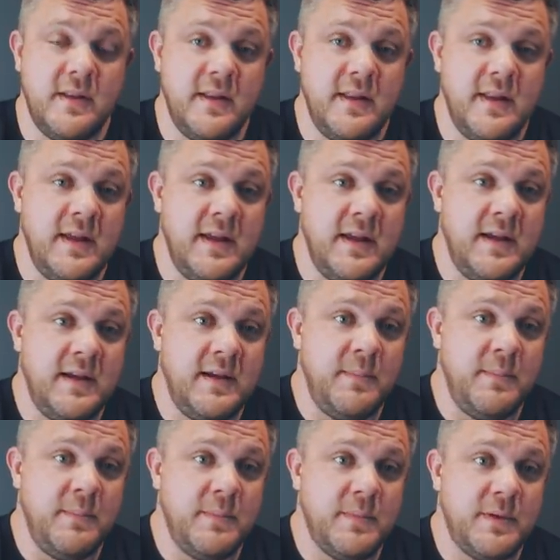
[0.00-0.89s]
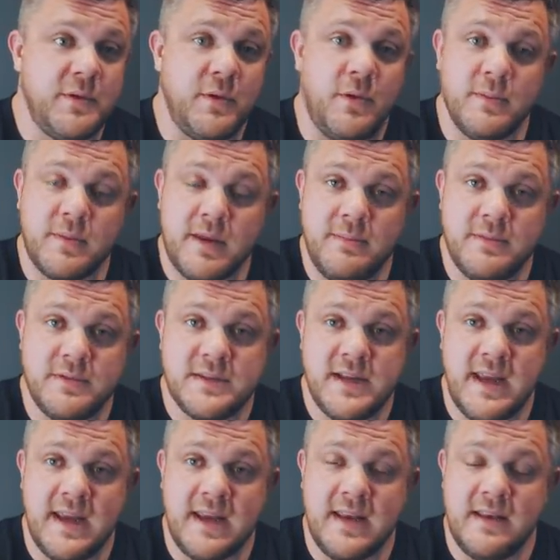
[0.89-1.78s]
Tom came
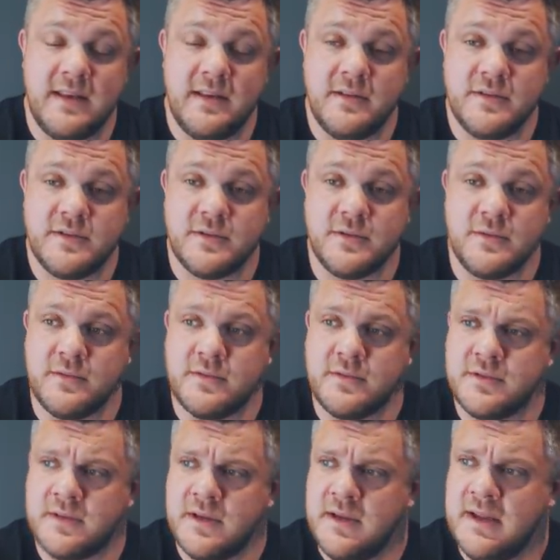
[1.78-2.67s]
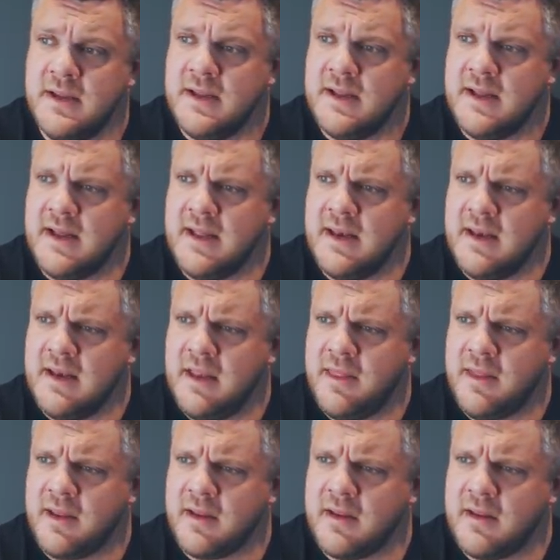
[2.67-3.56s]
second in the stones, and then I
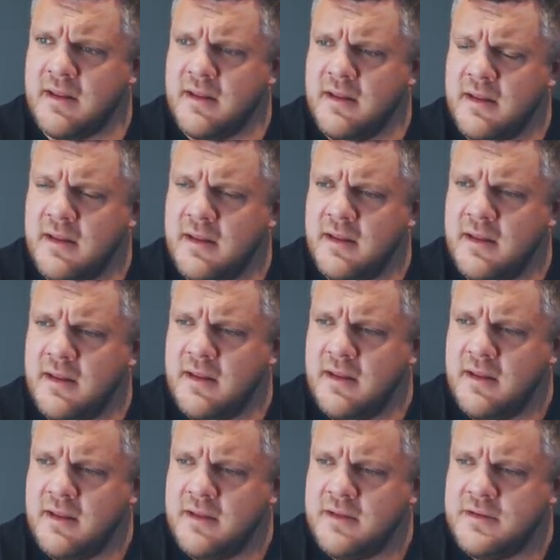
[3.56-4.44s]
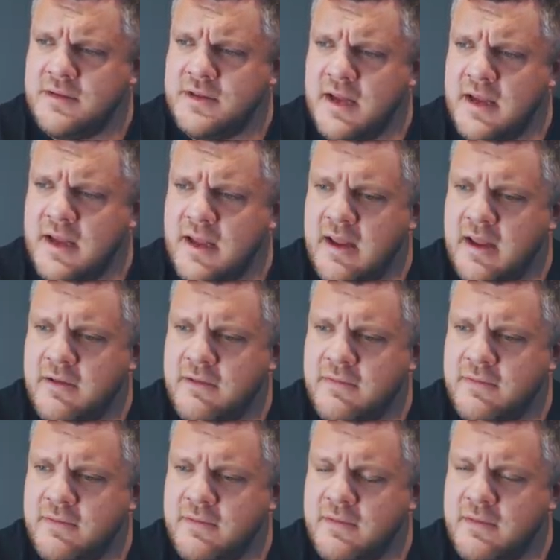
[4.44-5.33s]
think
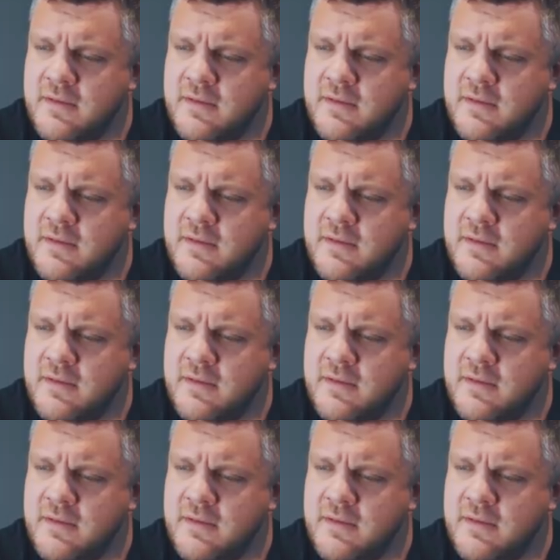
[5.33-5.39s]
JF